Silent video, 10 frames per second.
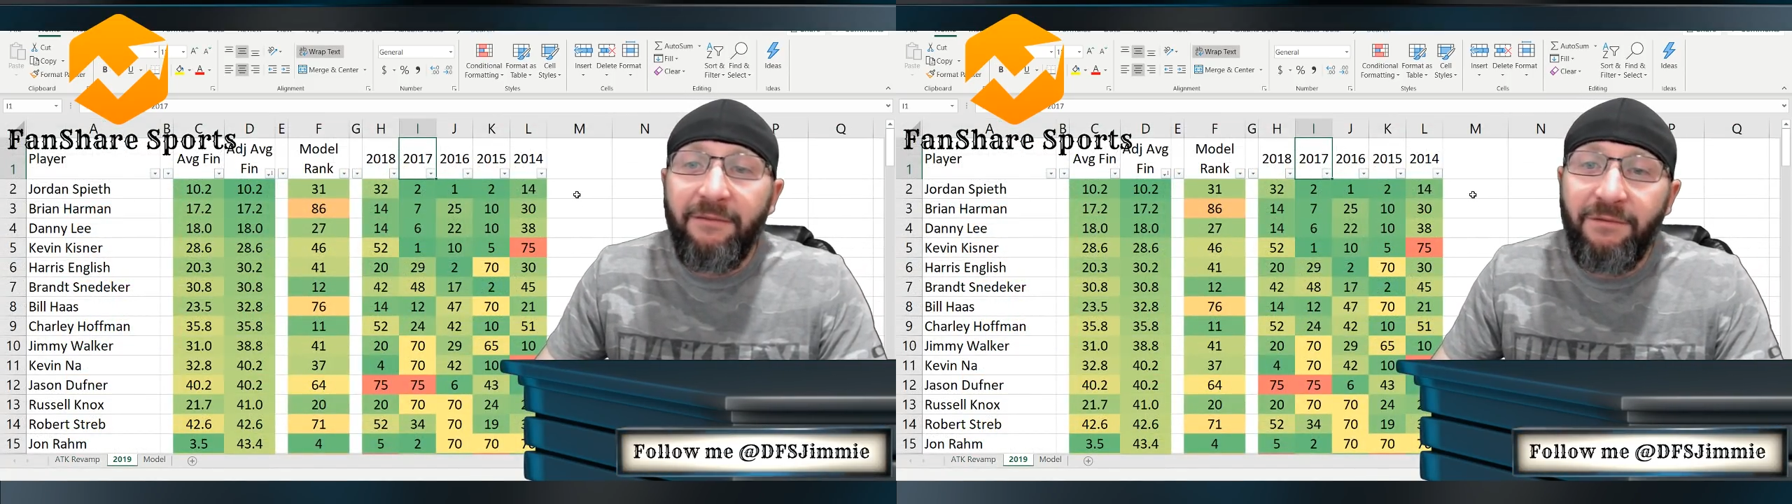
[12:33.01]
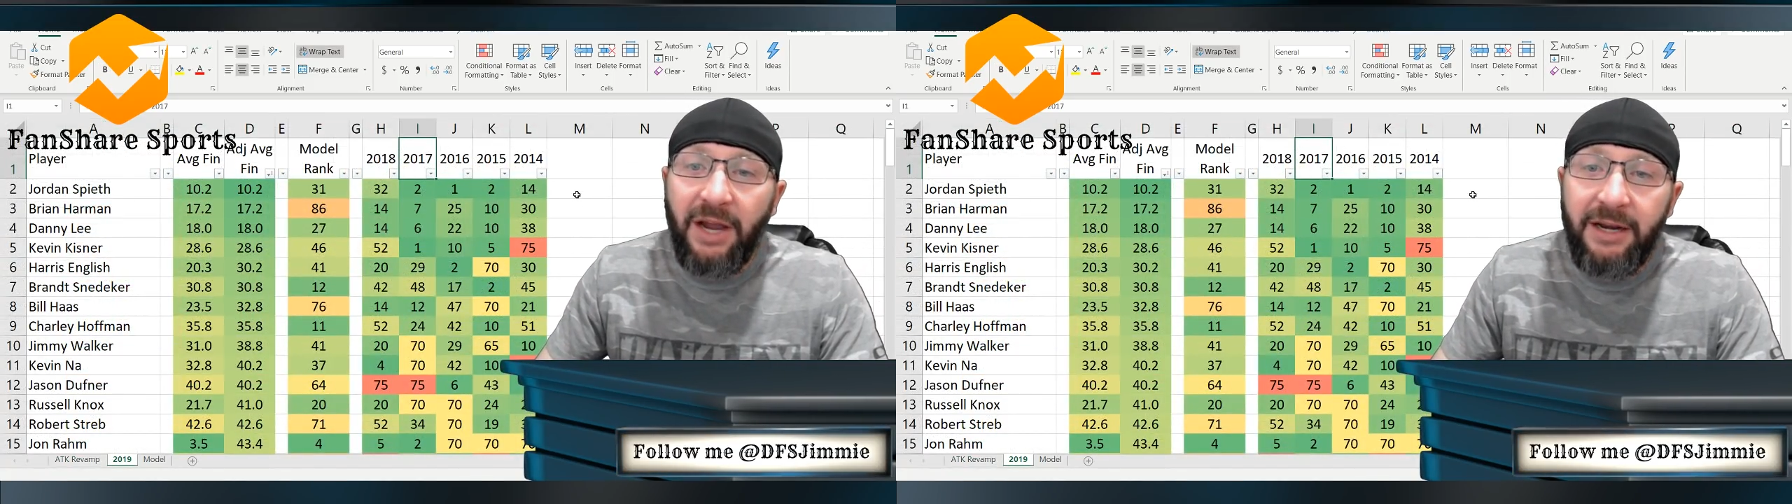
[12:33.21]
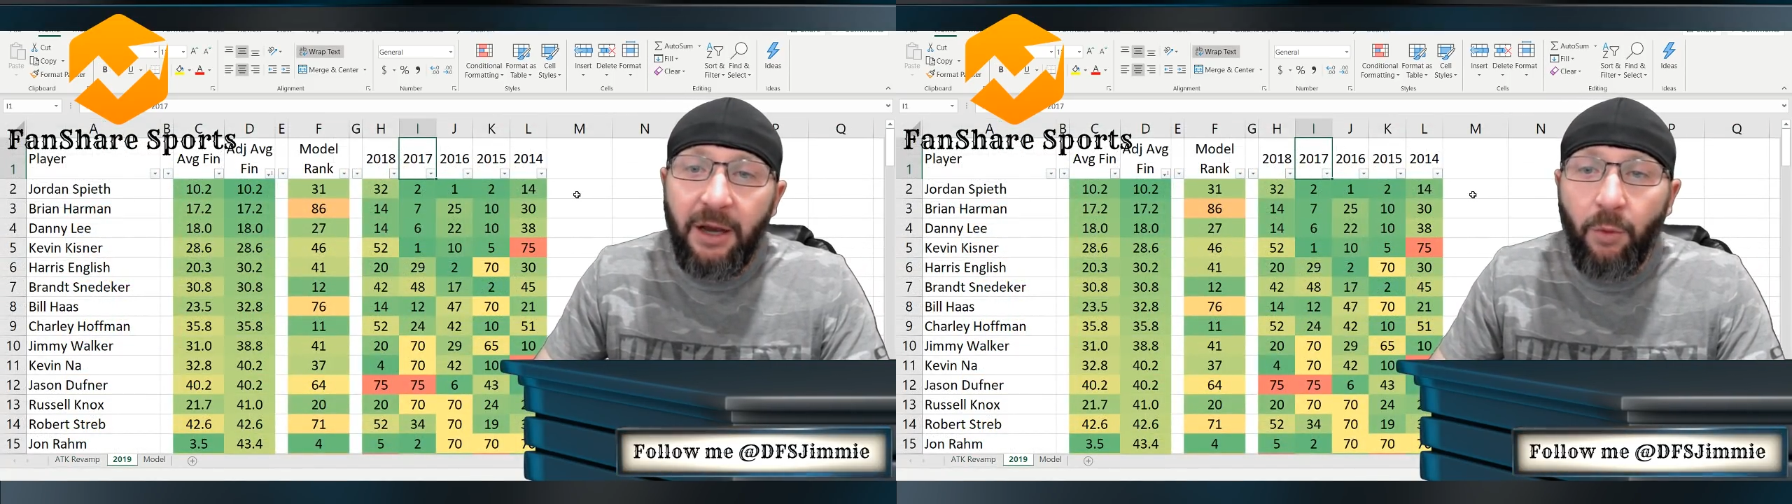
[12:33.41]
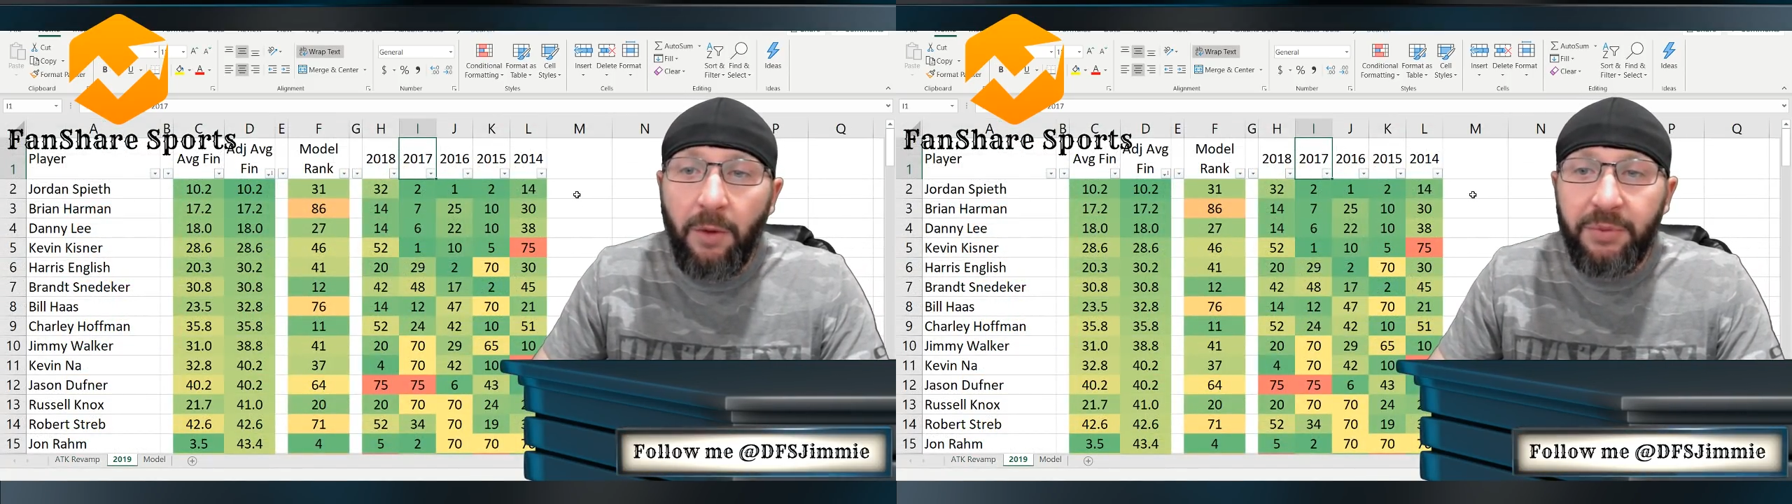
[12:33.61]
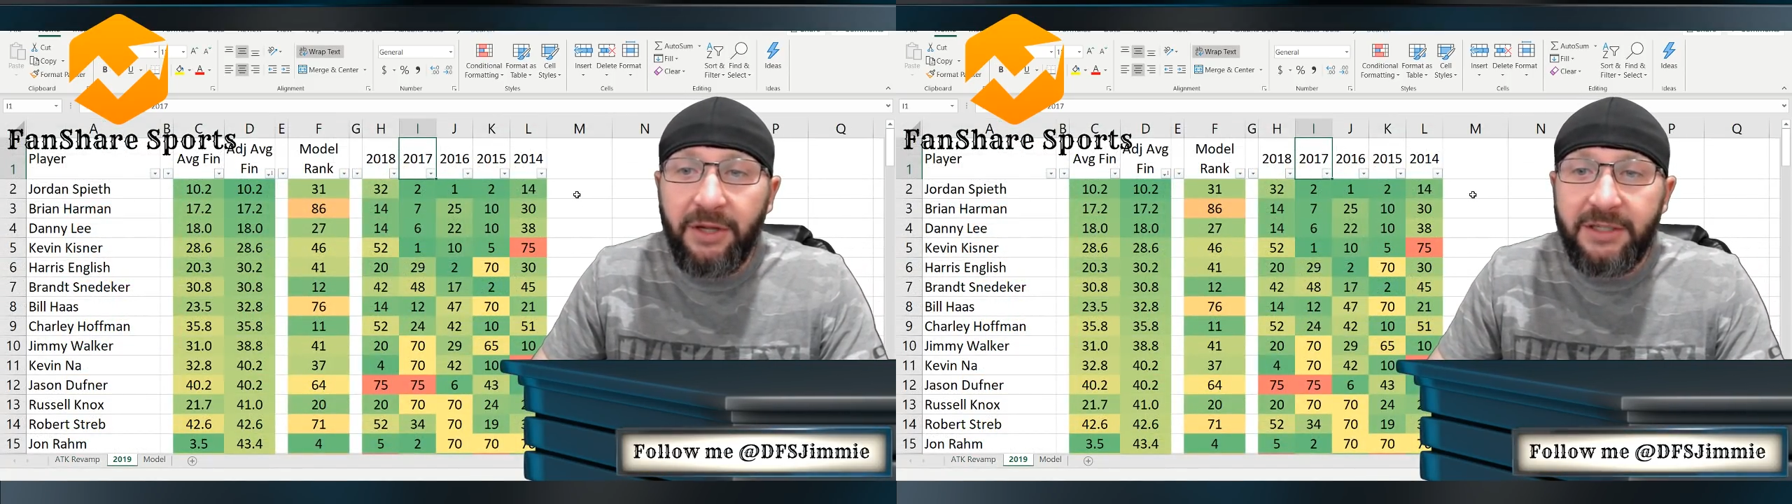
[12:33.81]
Find out
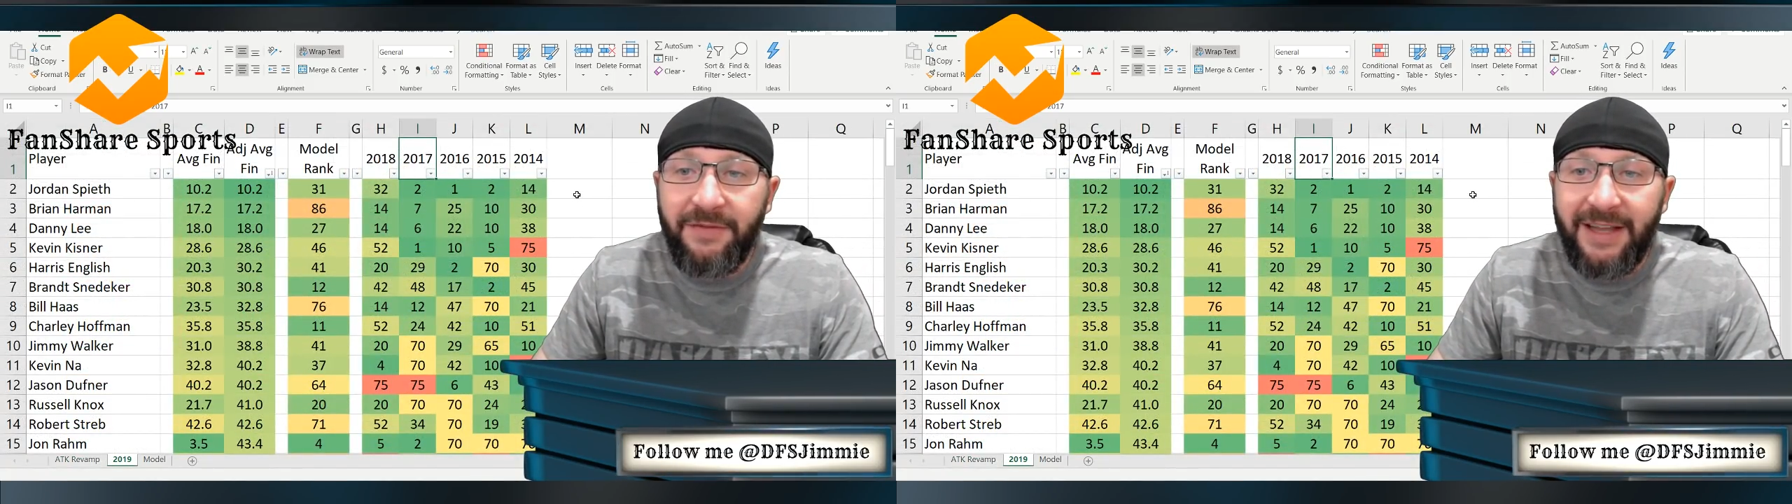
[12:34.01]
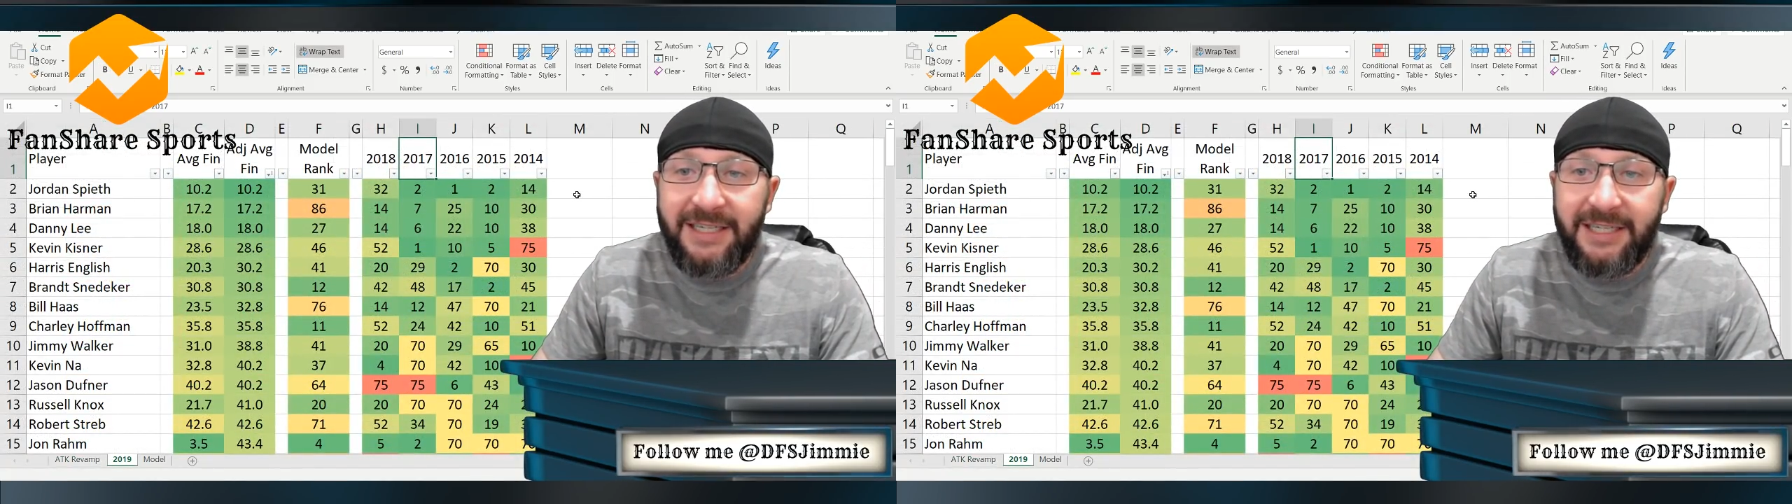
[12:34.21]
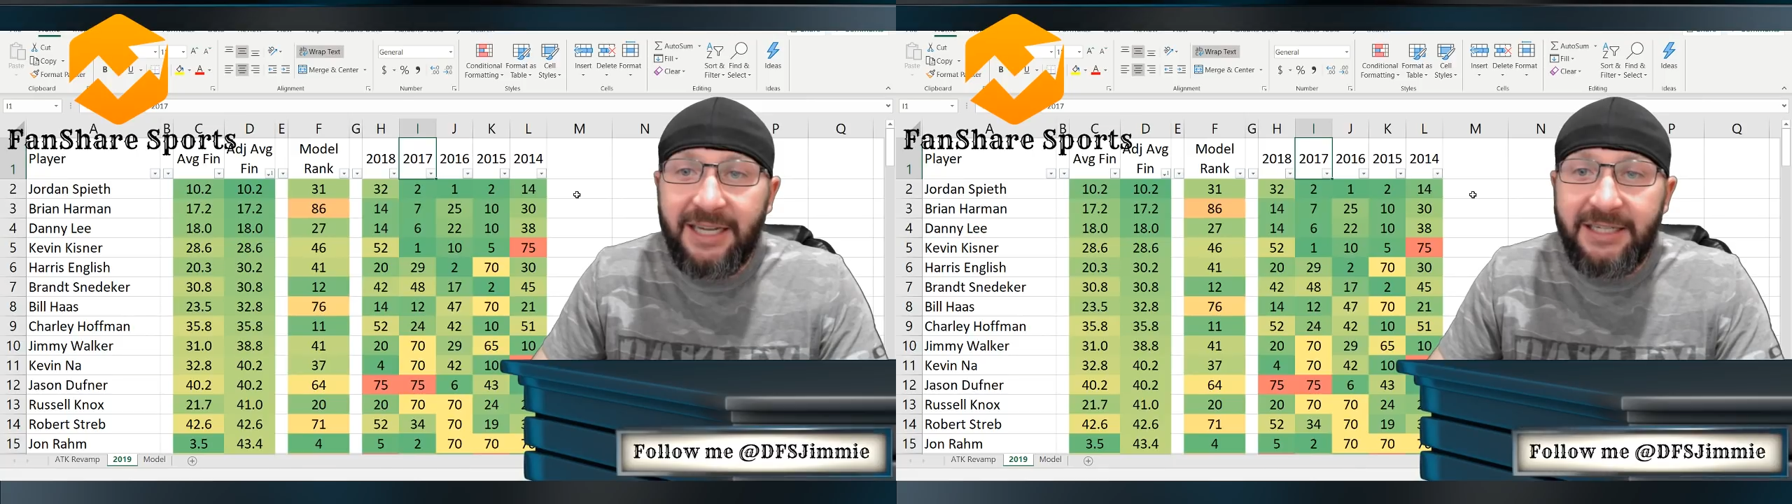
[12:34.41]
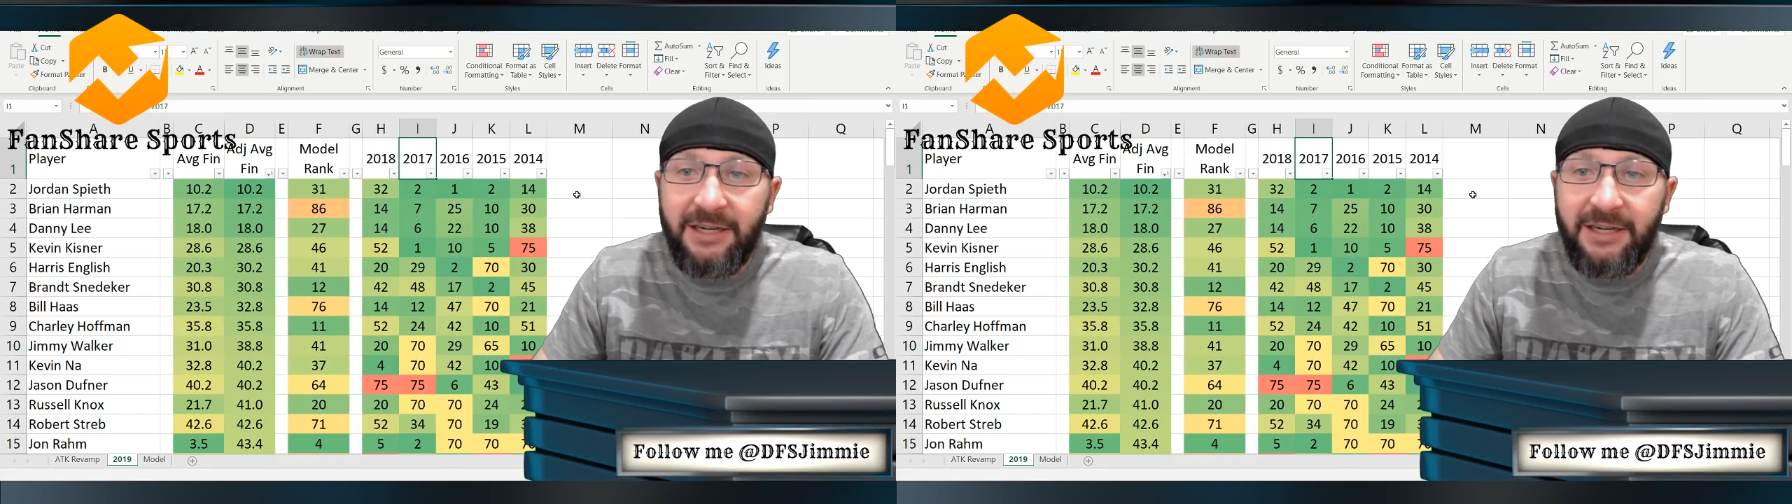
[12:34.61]
what players have had success